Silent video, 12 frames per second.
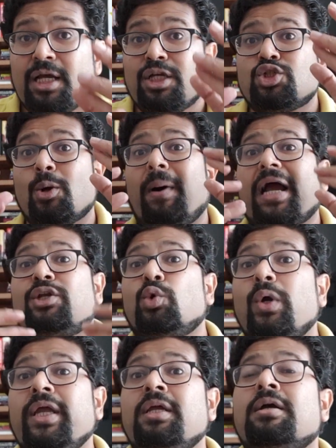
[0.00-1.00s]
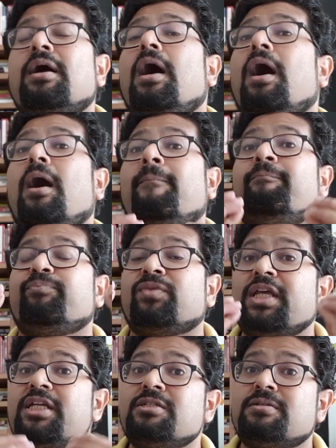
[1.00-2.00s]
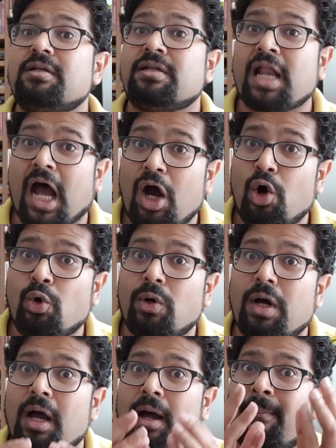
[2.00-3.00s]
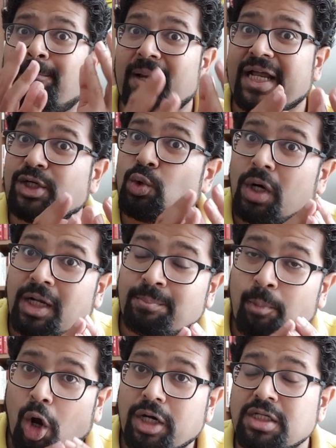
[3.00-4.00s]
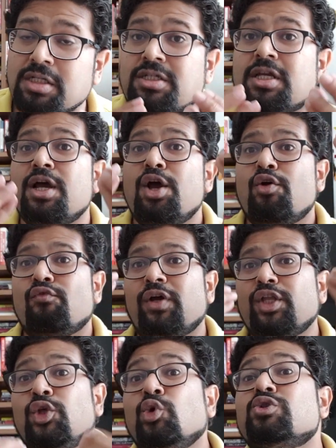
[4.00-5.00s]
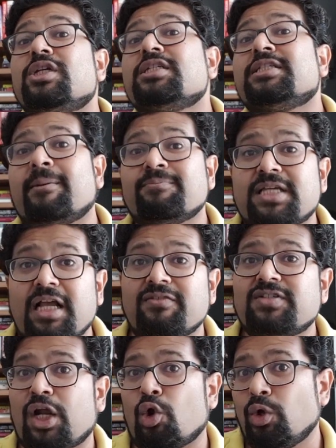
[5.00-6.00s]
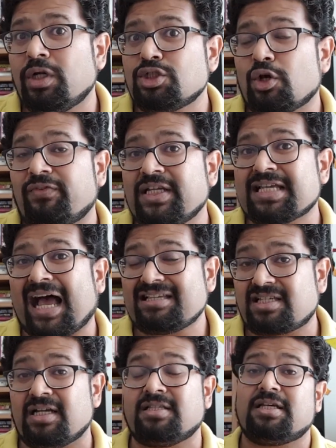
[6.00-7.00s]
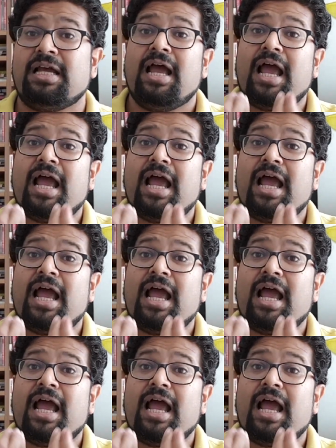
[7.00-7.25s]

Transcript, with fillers: So, by doing um, these now uh, play to earn models, where the users themselves are owners of these assets.